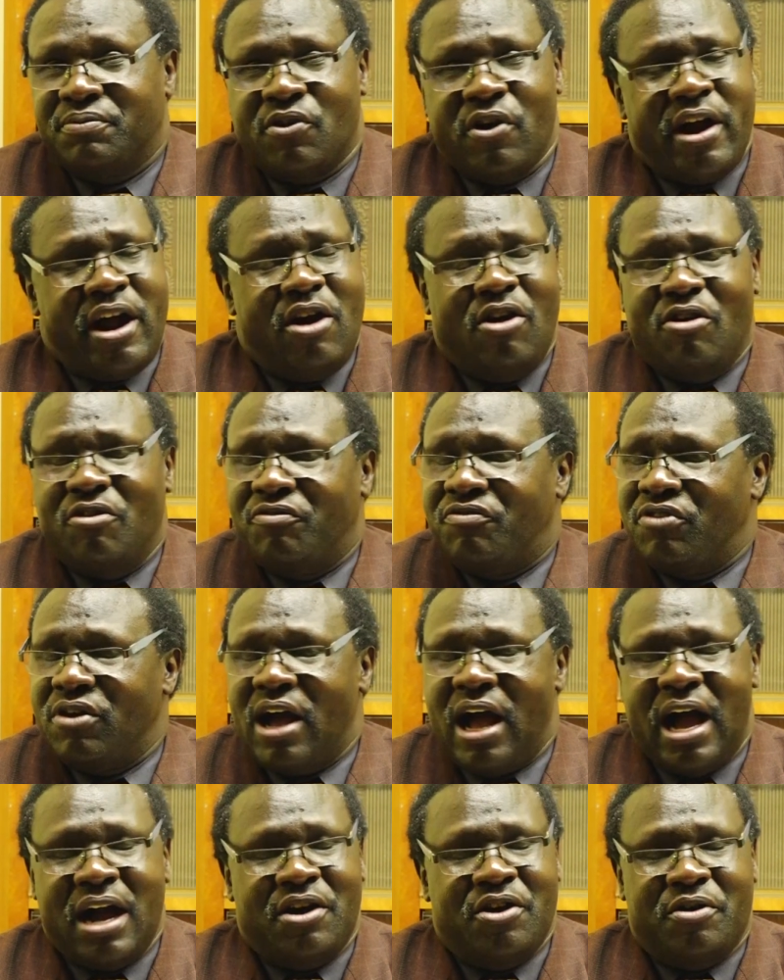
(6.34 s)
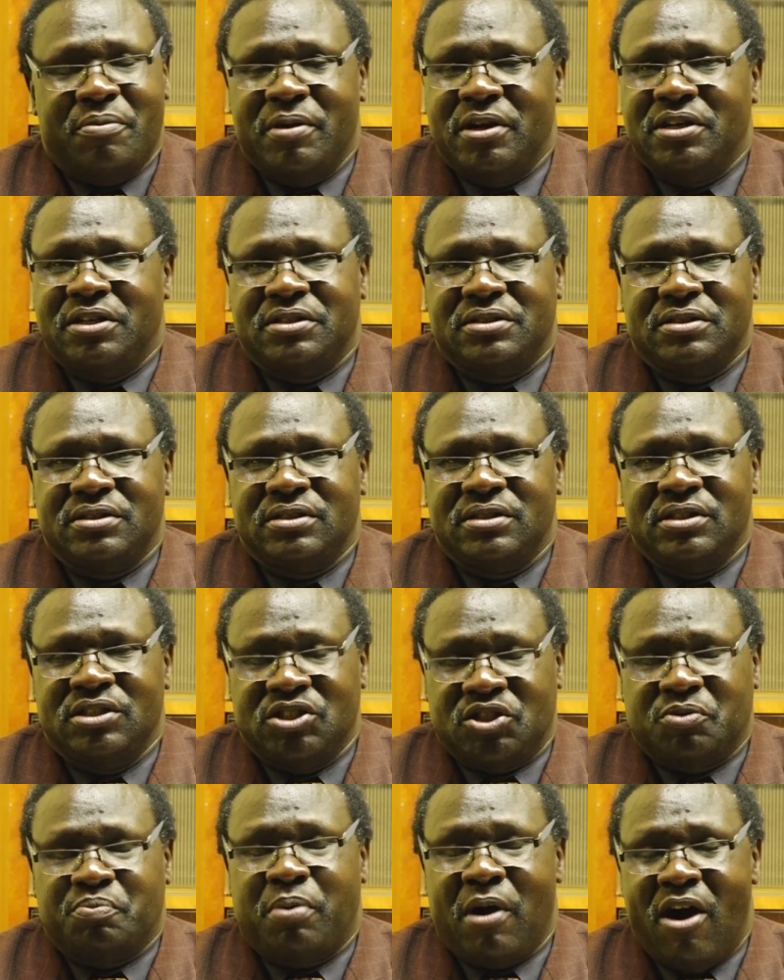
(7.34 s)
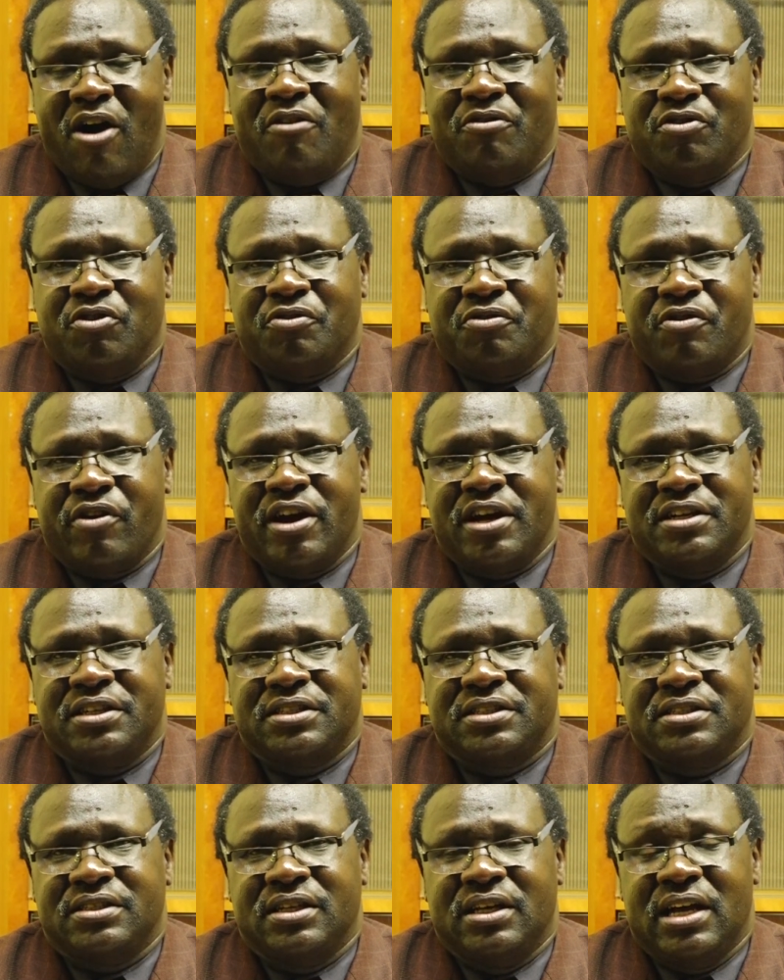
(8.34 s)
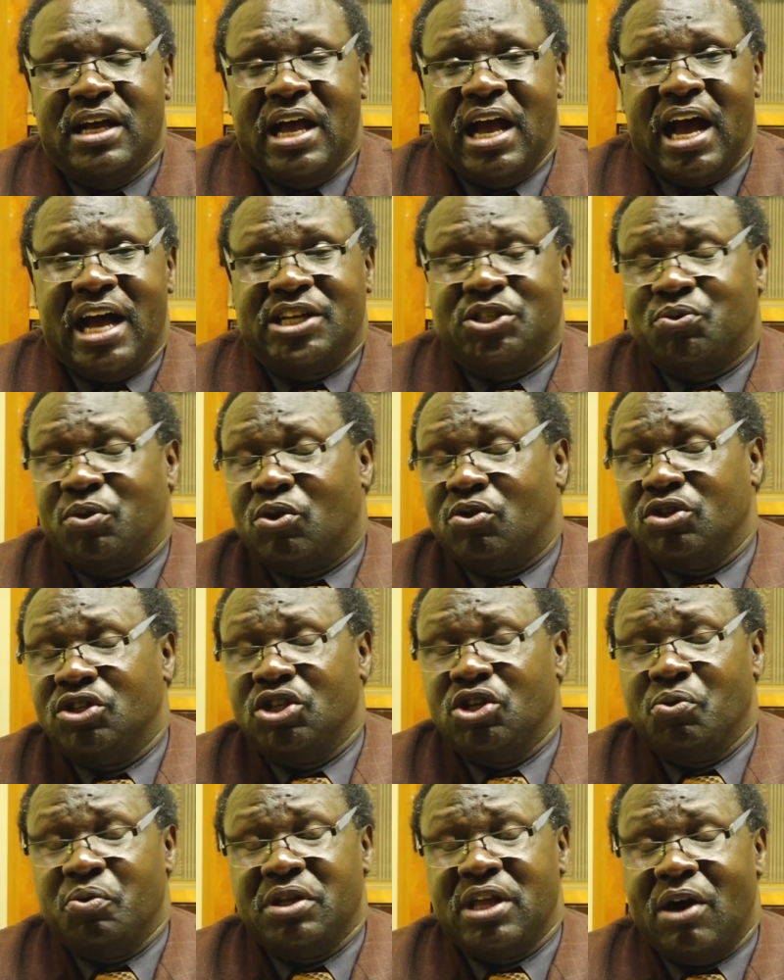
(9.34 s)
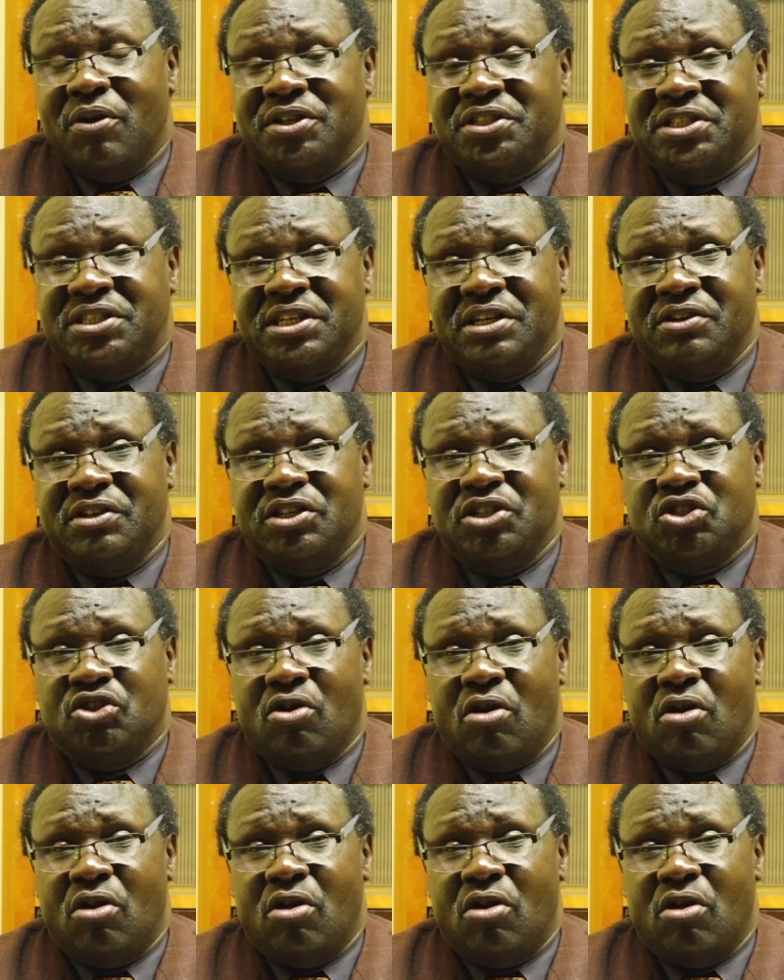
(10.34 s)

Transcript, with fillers: prayer of agreement is powerful, friends. As we continue with our series